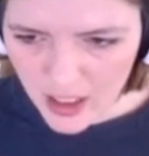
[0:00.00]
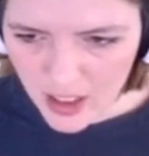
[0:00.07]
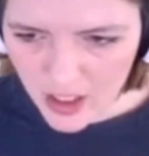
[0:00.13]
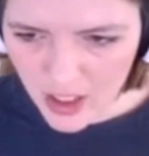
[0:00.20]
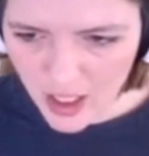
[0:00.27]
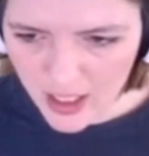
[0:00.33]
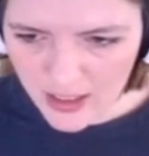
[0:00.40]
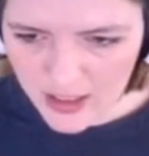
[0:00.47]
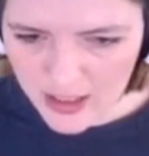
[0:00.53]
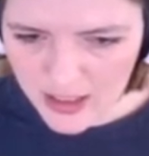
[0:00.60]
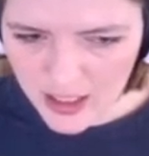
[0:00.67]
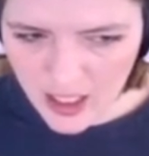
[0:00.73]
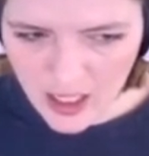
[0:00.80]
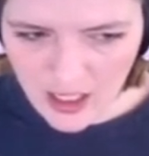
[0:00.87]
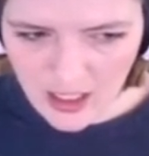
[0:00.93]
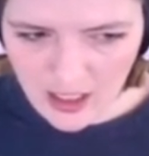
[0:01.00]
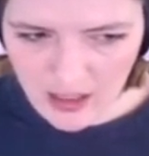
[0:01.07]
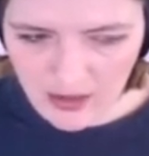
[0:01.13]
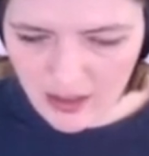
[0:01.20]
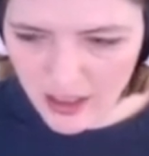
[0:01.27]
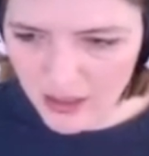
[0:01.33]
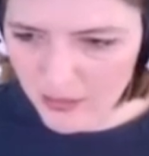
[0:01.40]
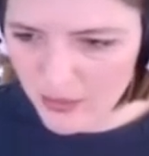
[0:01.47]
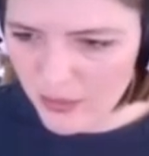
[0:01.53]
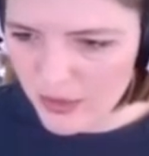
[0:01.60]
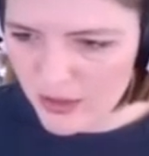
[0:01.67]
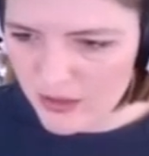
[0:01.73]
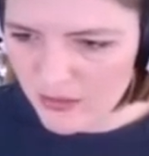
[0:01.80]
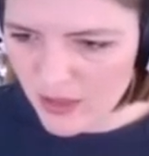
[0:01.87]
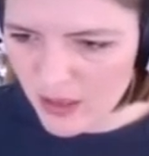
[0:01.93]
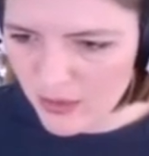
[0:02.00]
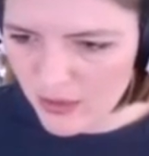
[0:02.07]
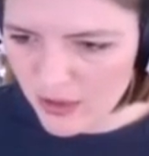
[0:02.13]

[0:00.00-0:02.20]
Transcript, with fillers: Not started. Okay, well, what's wrong with